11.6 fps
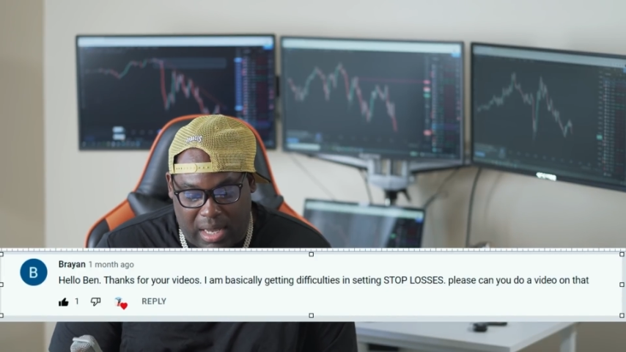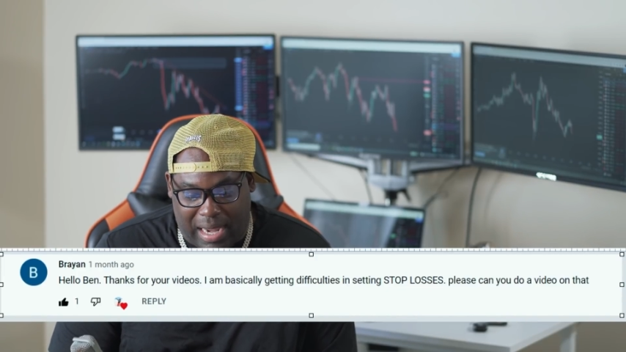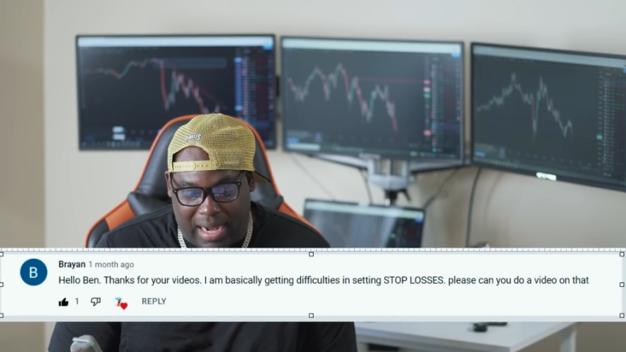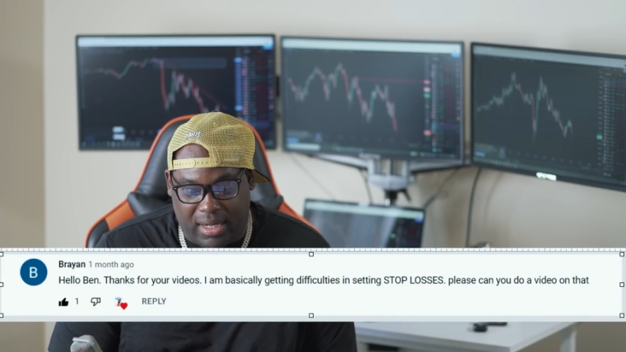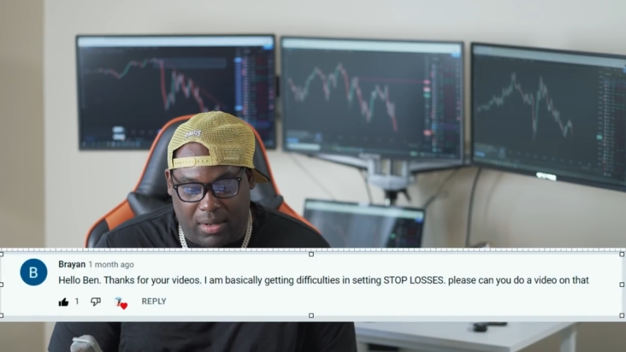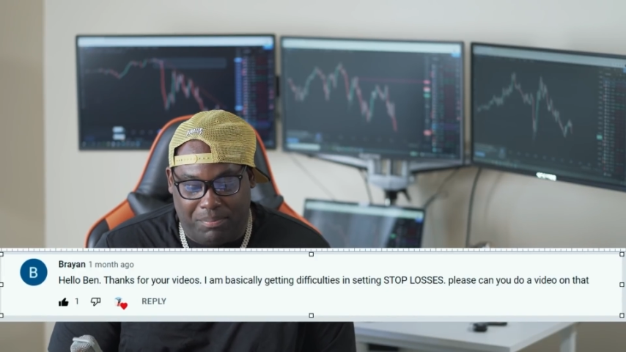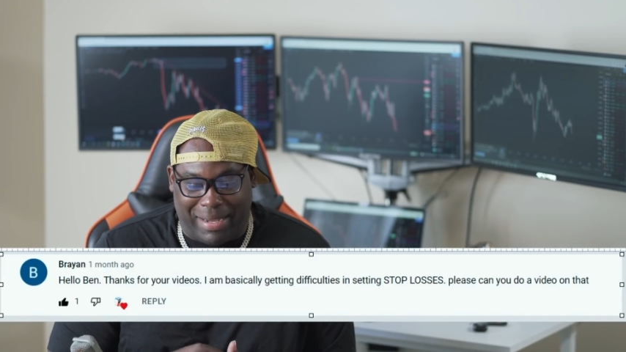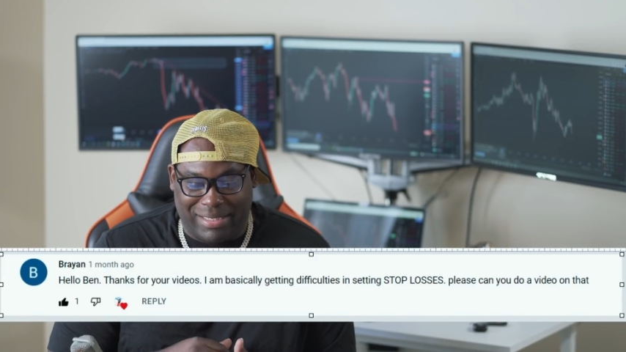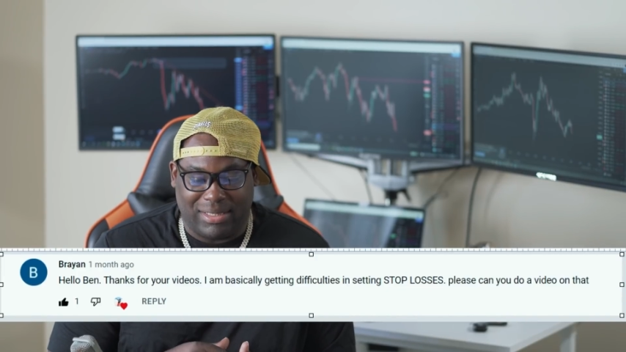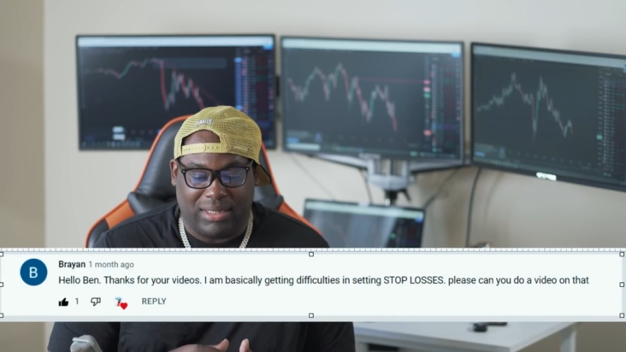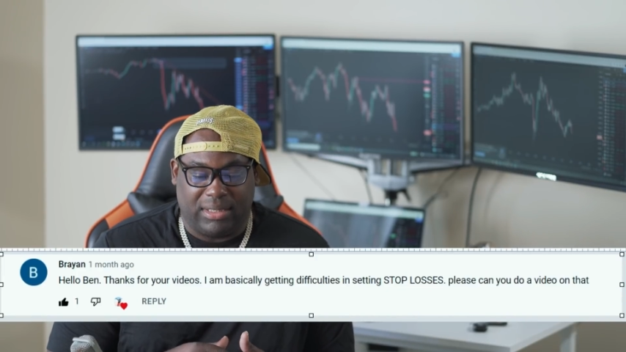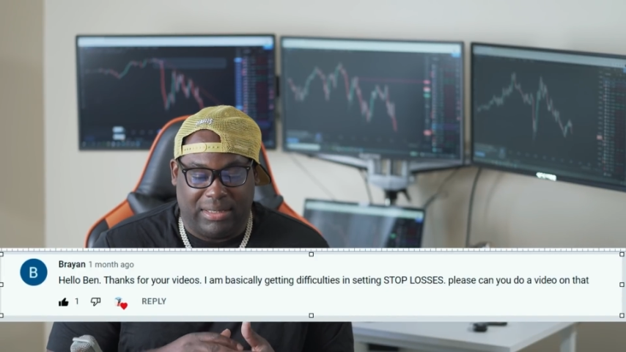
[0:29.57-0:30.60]
I am
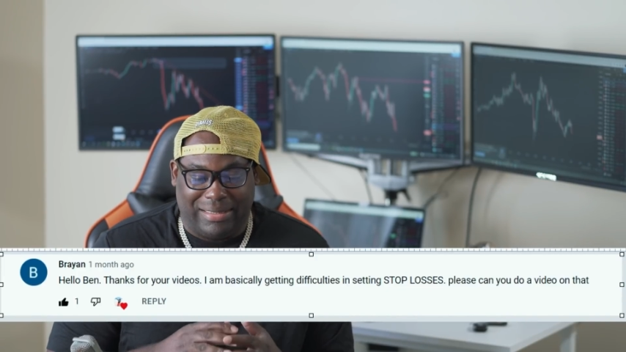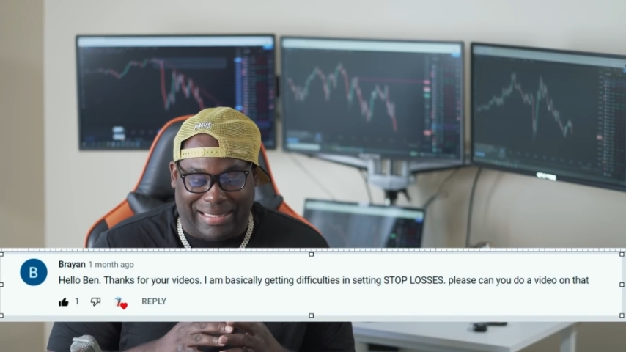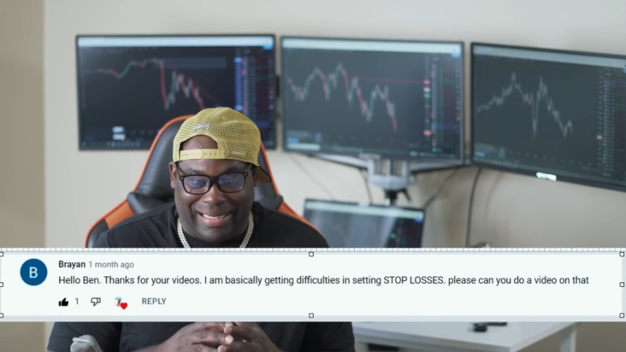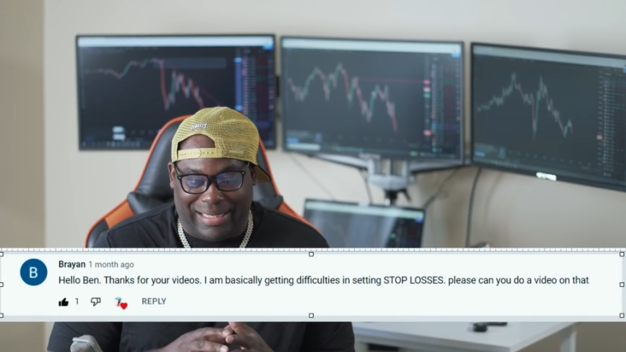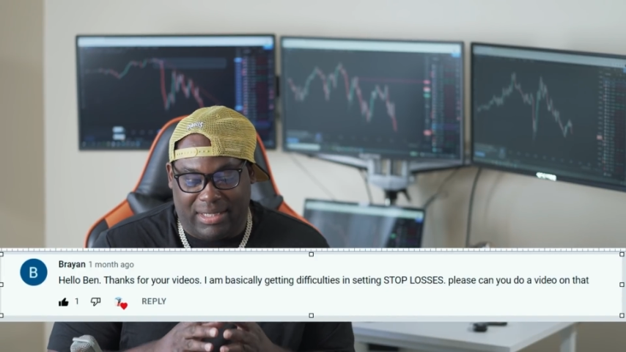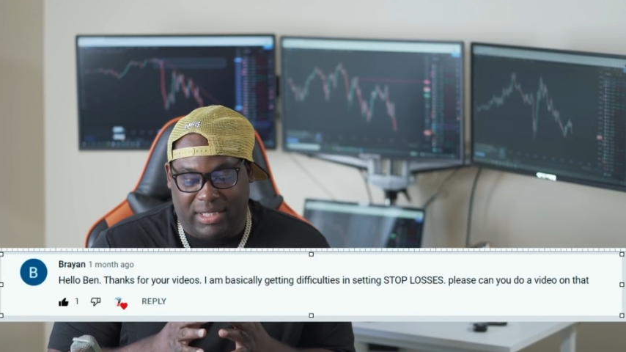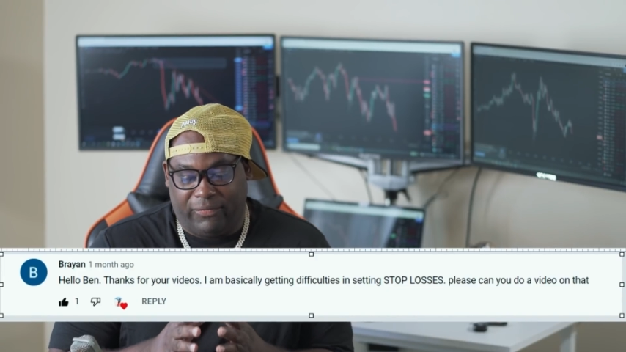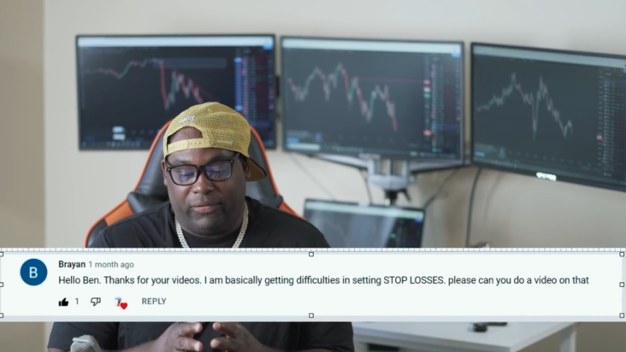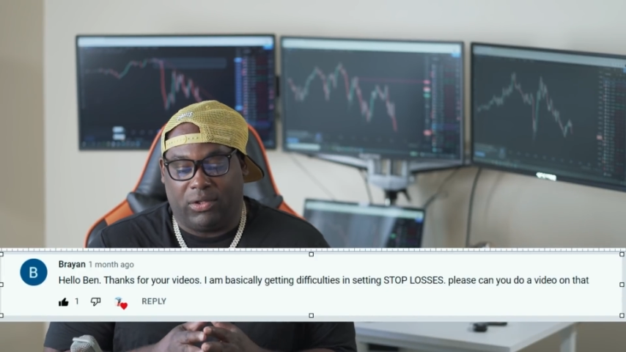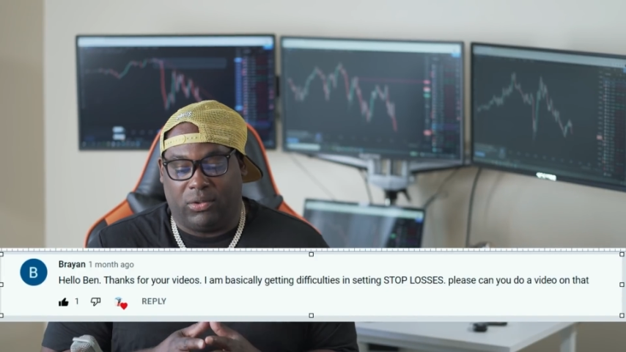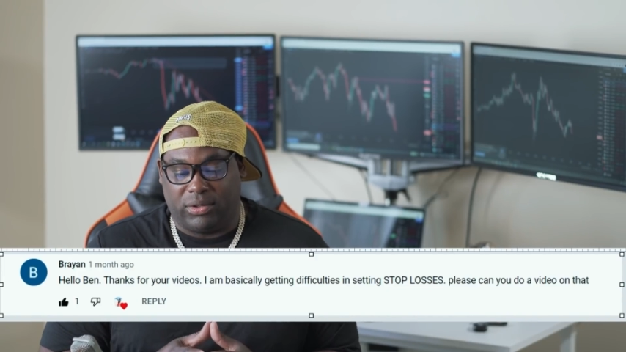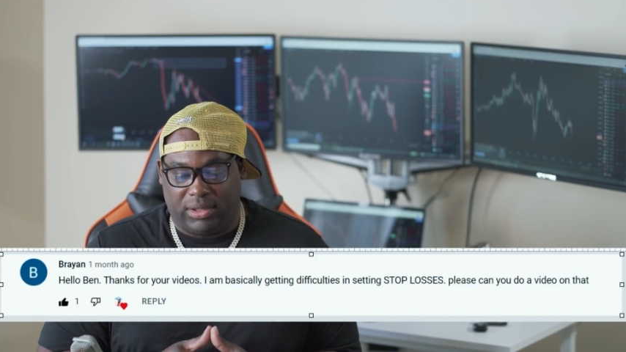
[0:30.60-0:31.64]
basically getting
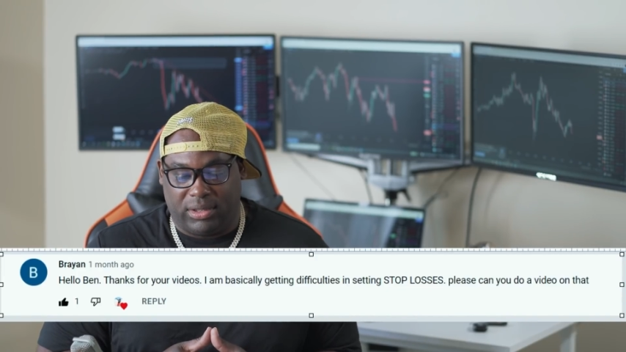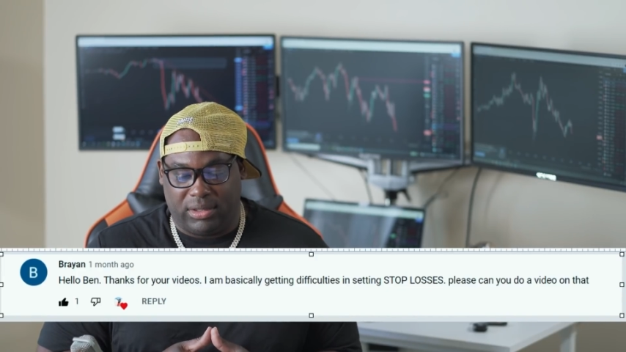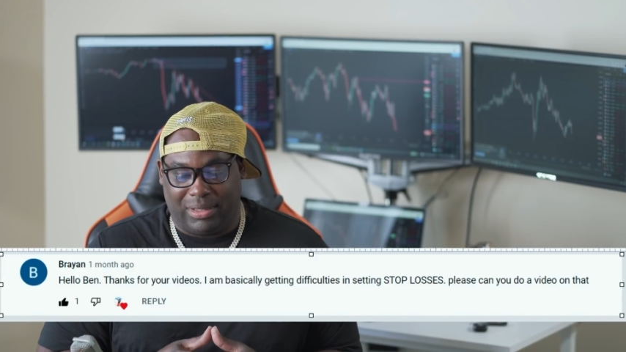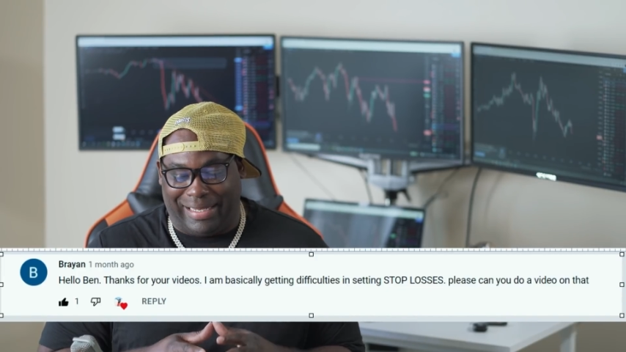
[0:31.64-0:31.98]
difficulties